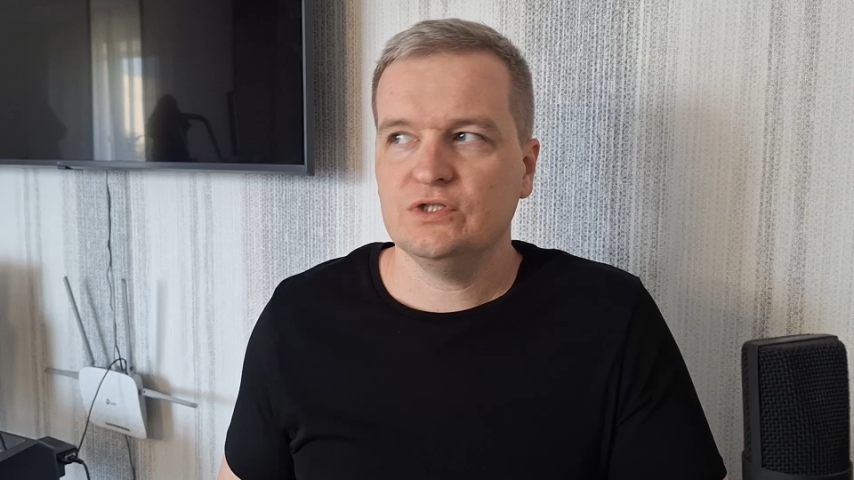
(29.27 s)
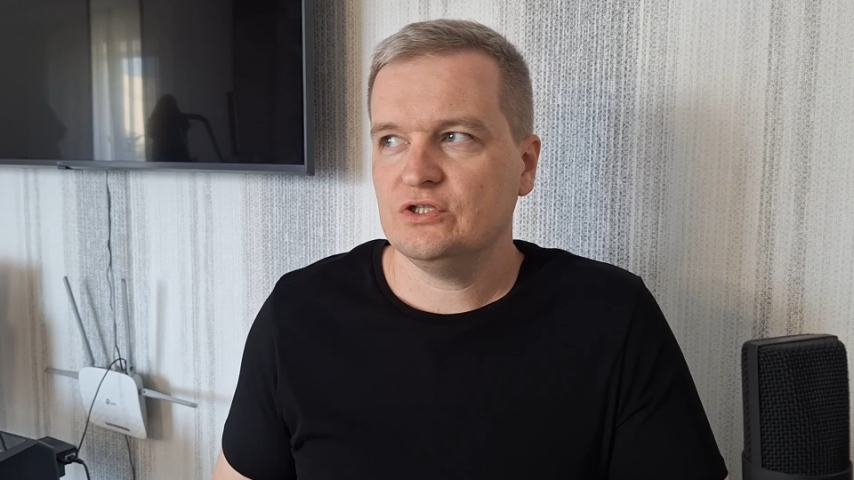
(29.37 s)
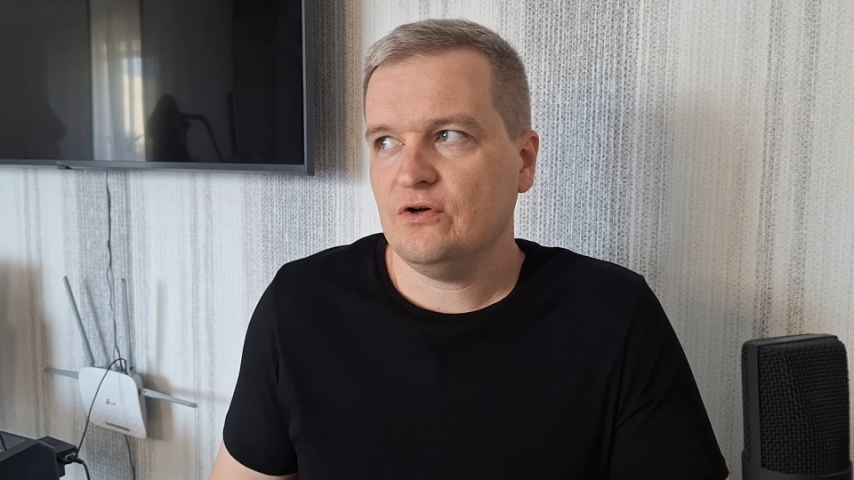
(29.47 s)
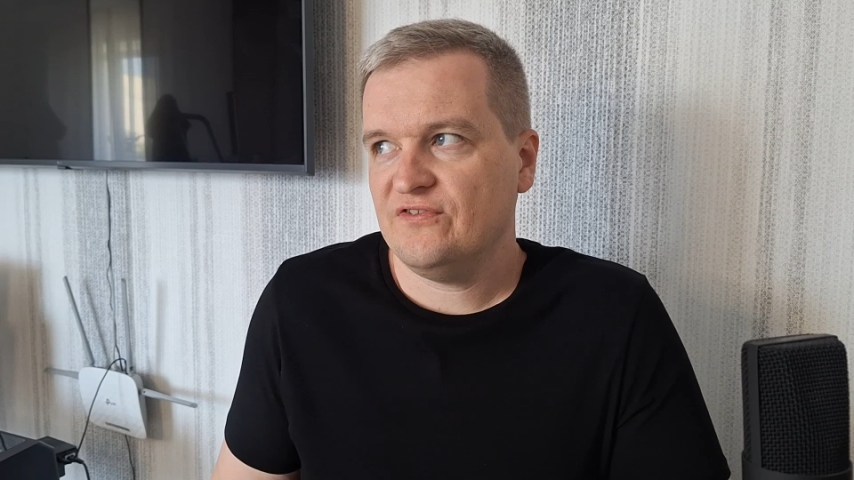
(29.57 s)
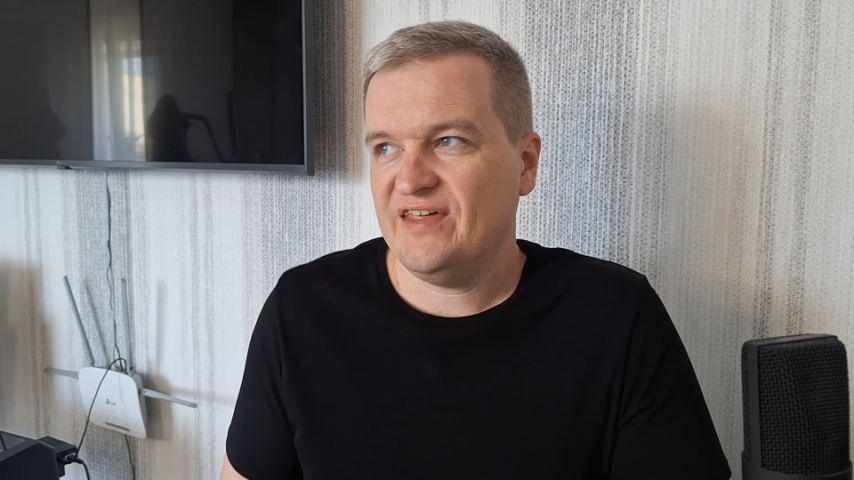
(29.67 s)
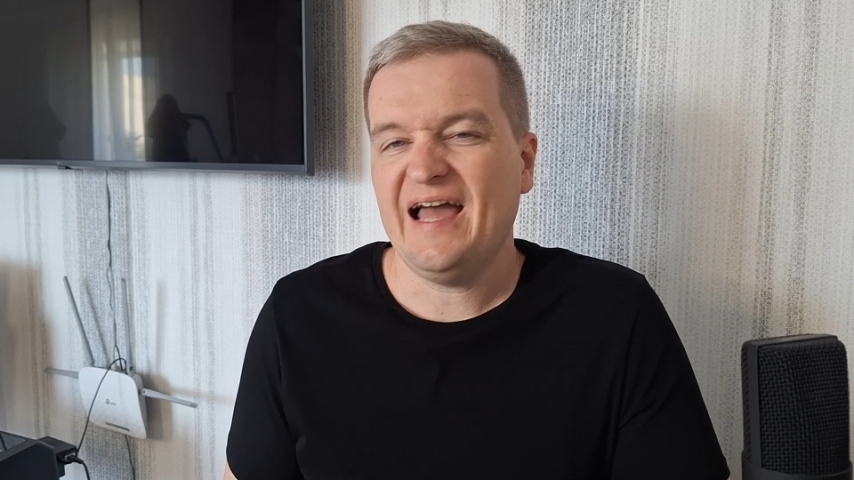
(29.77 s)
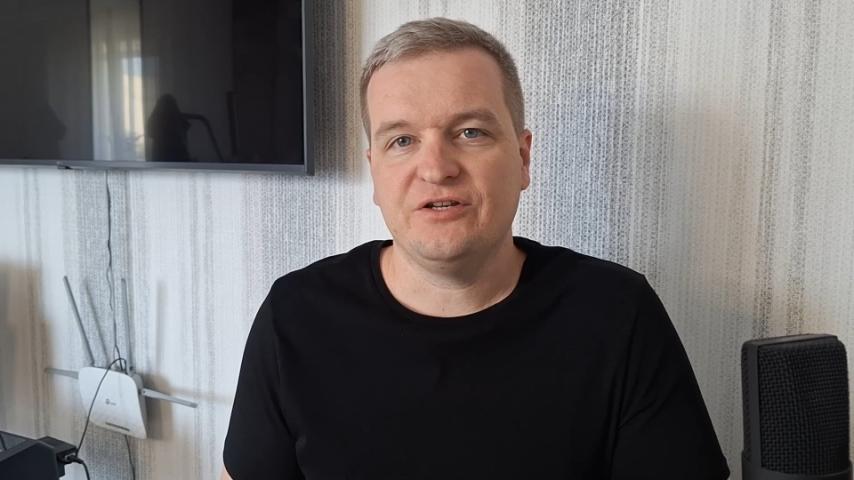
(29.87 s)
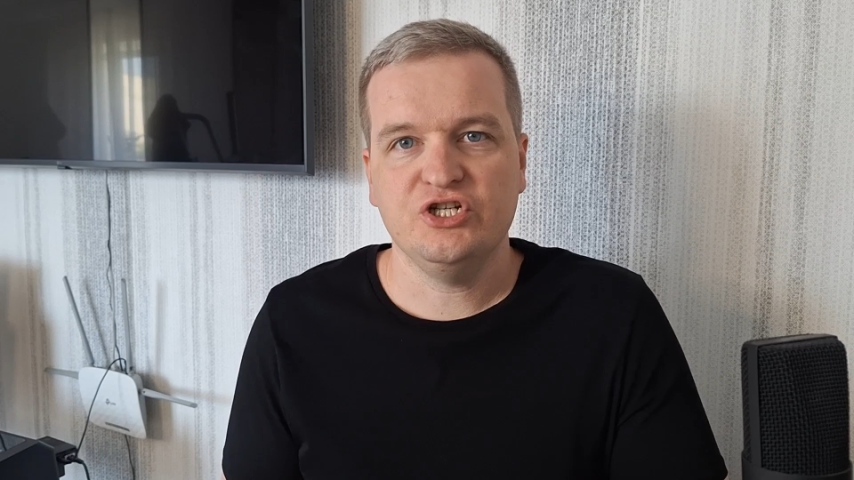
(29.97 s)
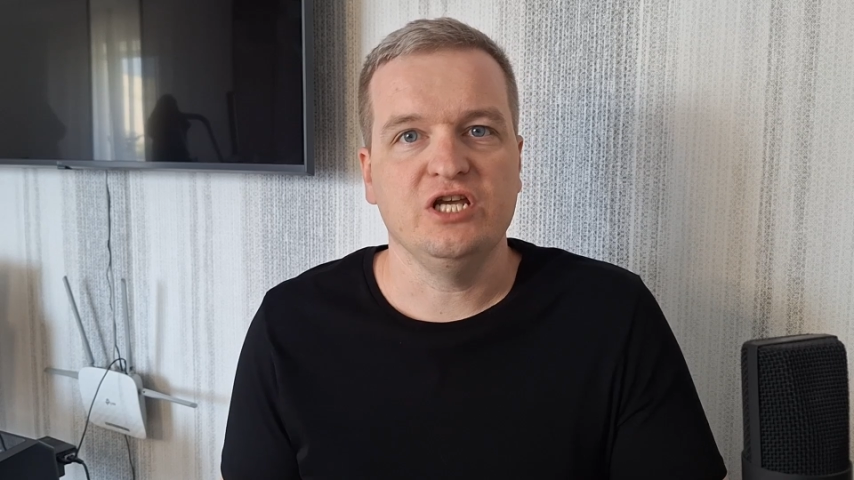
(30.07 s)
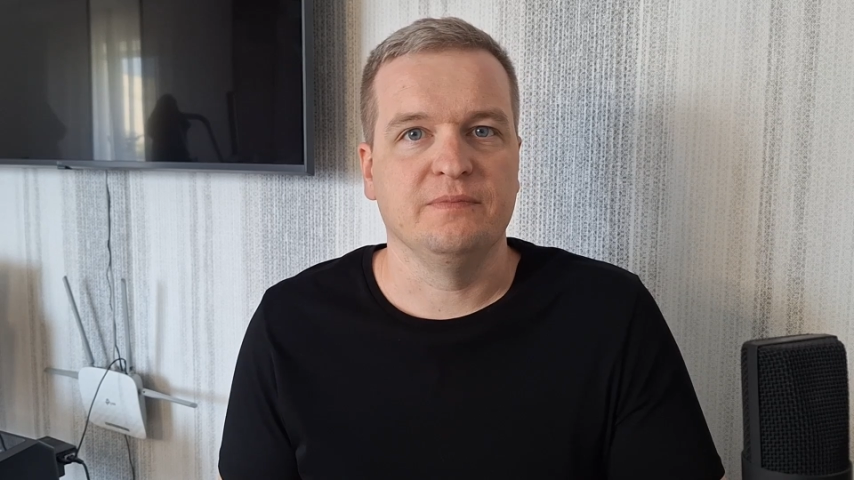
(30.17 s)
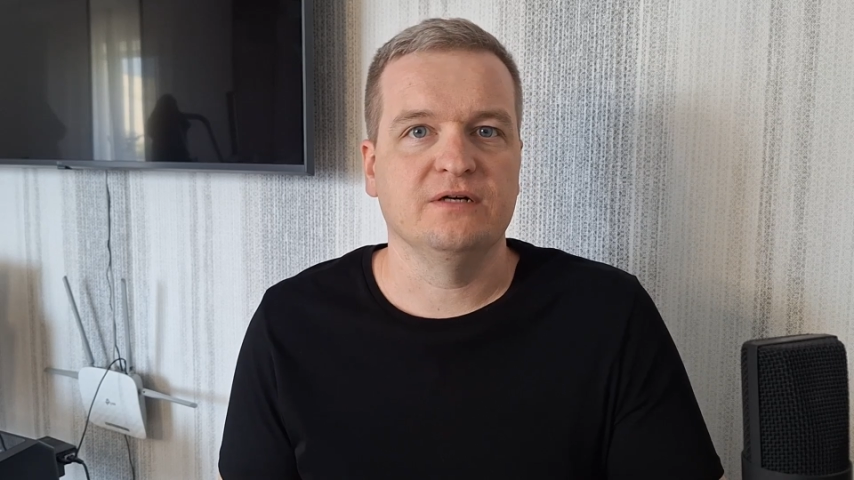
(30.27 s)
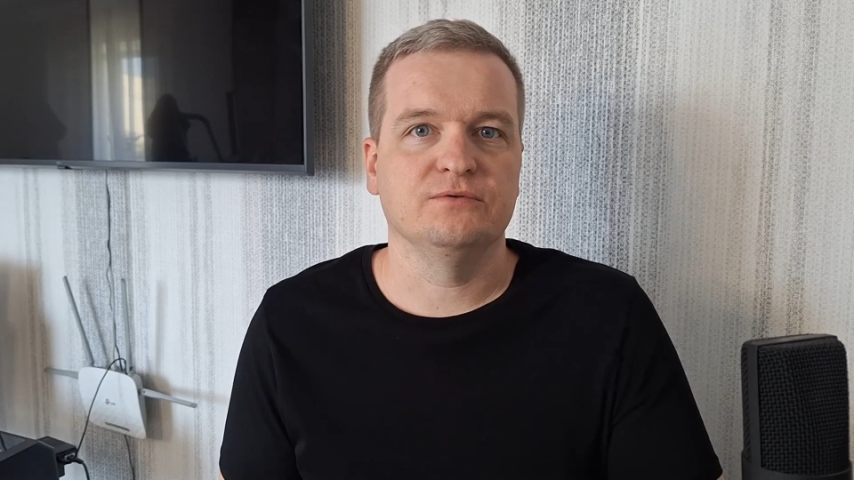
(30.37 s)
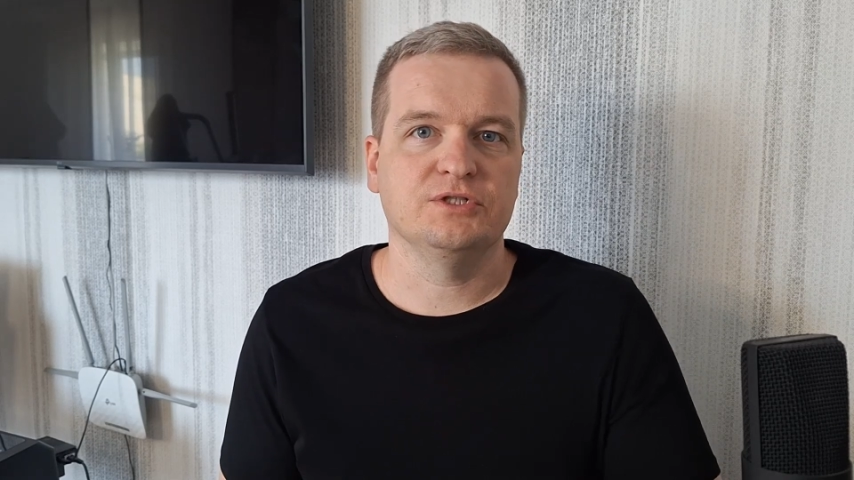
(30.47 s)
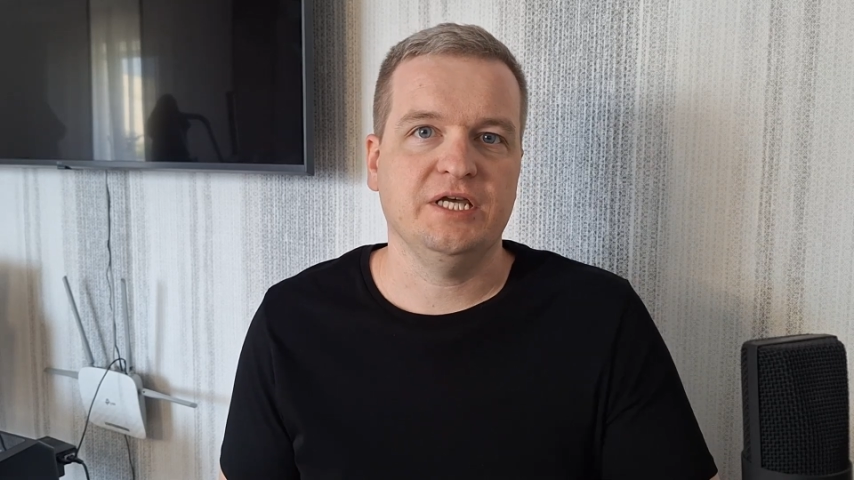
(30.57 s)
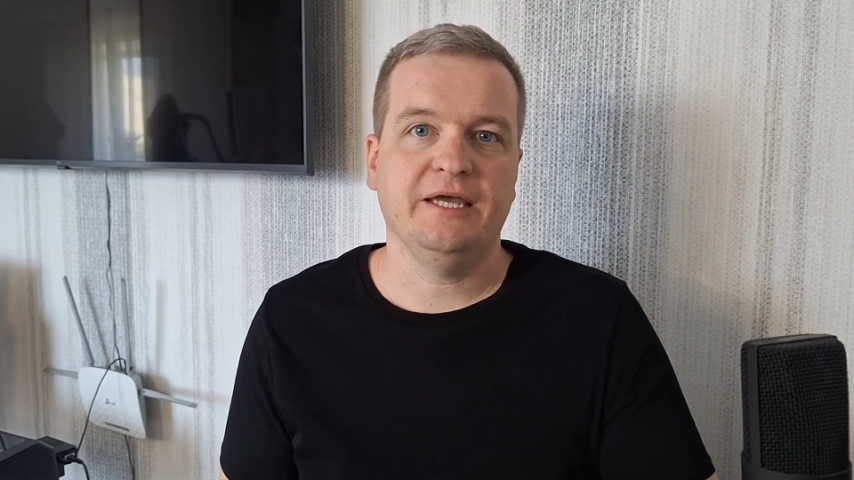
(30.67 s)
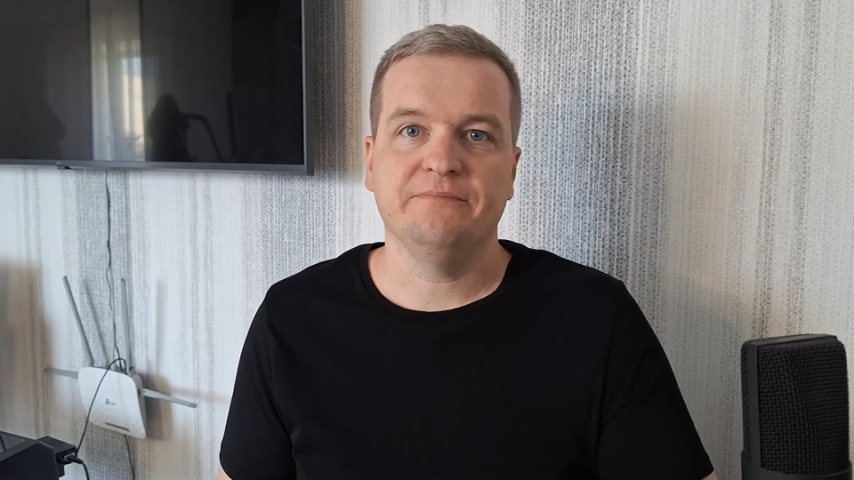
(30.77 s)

it's not that cheap, I would say.